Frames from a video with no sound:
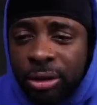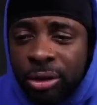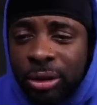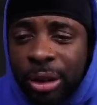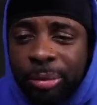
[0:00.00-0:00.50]

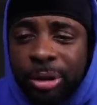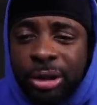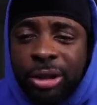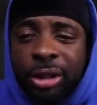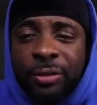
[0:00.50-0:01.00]
do not put
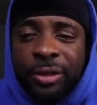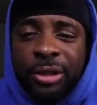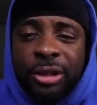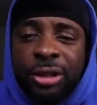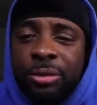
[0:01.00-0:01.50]
yourself in a
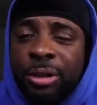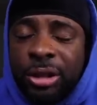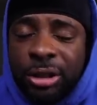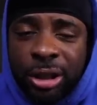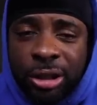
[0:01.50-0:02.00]

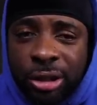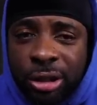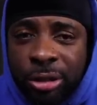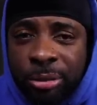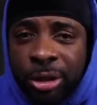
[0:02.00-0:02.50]
situation that you're
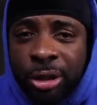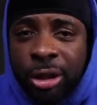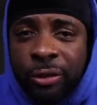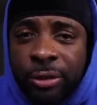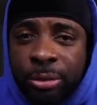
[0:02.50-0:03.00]
going to be
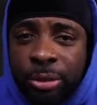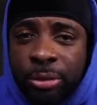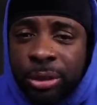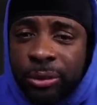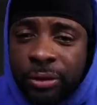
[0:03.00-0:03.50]
uncomfortable
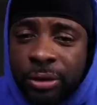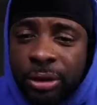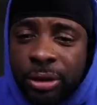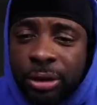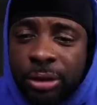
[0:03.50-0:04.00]
with
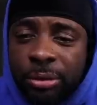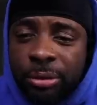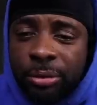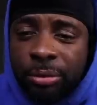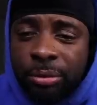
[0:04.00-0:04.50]

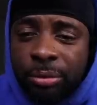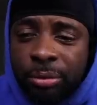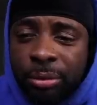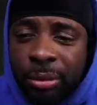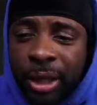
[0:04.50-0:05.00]

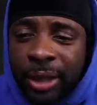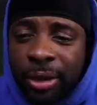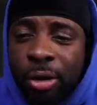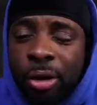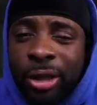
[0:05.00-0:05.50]
and
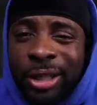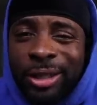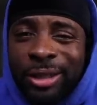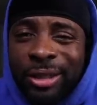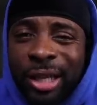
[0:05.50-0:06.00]
call
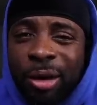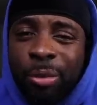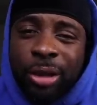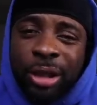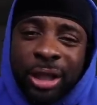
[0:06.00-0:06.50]
it a
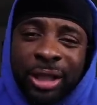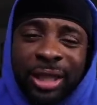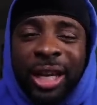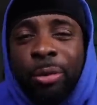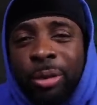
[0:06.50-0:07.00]

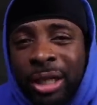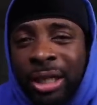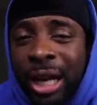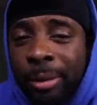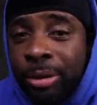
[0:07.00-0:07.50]

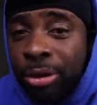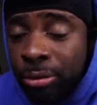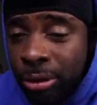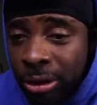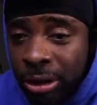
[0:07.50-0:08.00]
networking
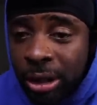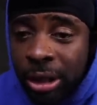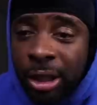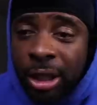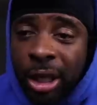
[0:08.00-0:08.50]
opportunity.
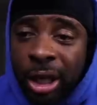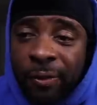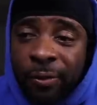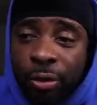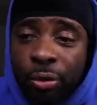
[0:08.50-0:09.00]

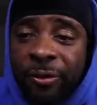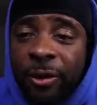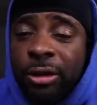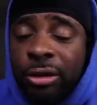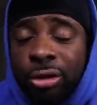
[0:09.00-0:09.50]
if you
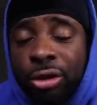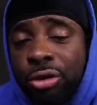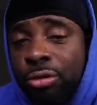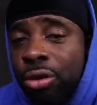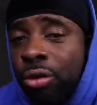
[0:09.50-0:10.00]
felt as though
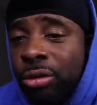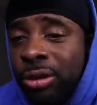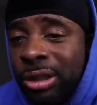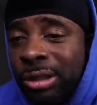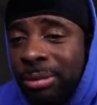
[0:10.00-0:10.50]
you was going
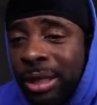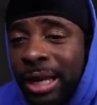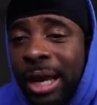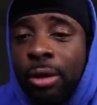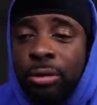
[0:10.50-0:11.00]
to this man's
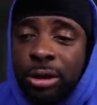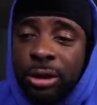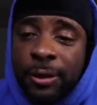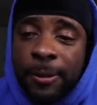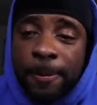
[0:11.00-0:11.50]
house,